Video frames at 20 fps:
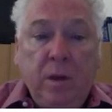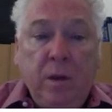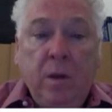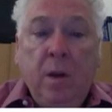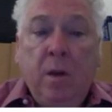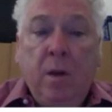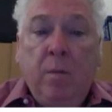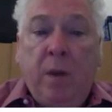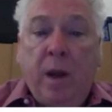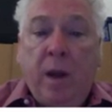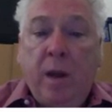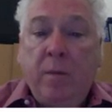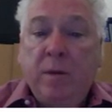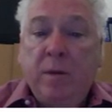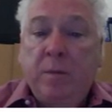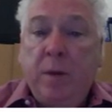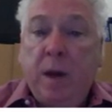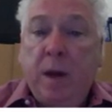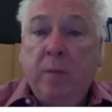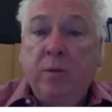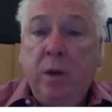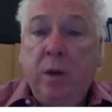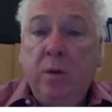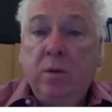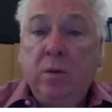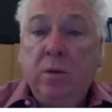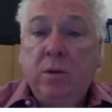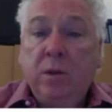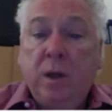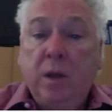My name is Bob
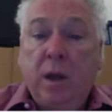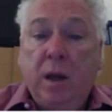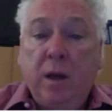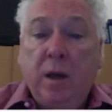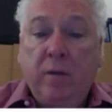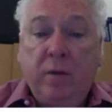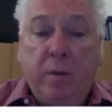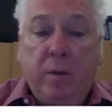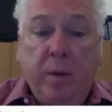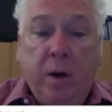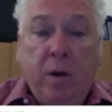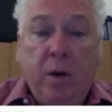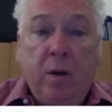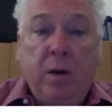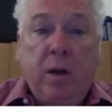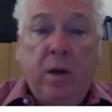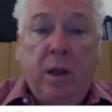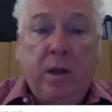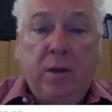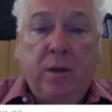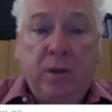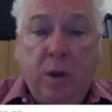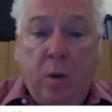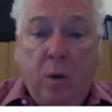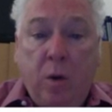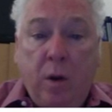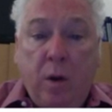Jones, I live in Maryland, and so on.